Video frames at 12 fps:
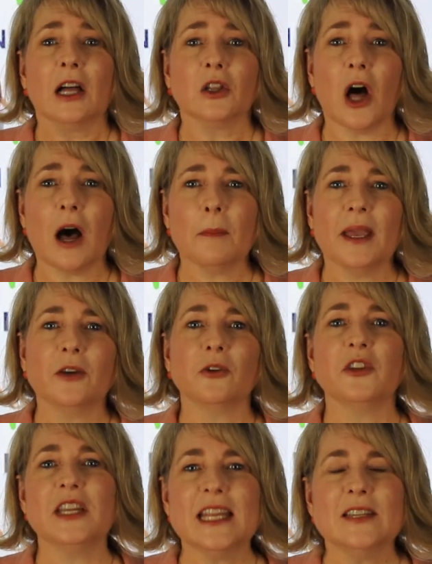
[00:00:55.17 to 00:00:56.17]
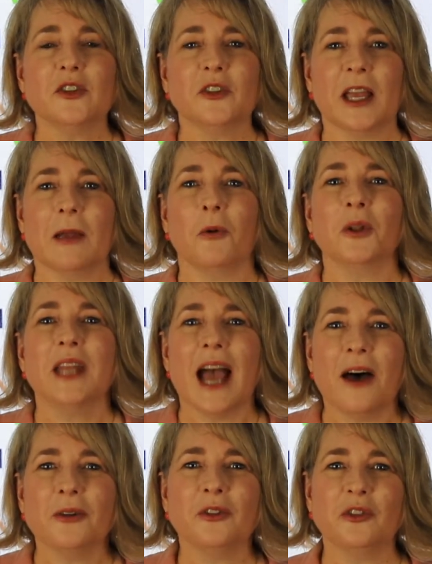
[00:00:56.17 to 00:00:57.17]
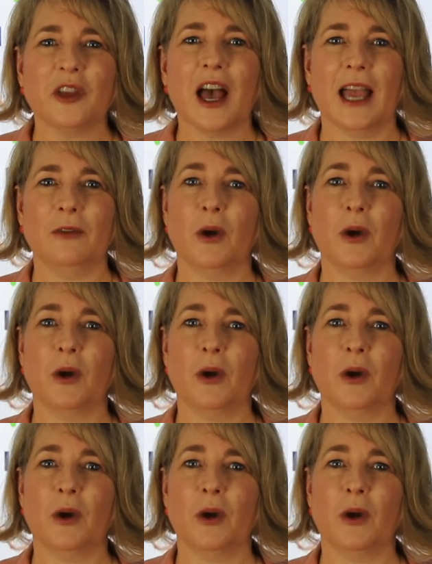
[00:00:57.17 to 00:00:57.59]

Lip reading: Lawmakers in each state will now decide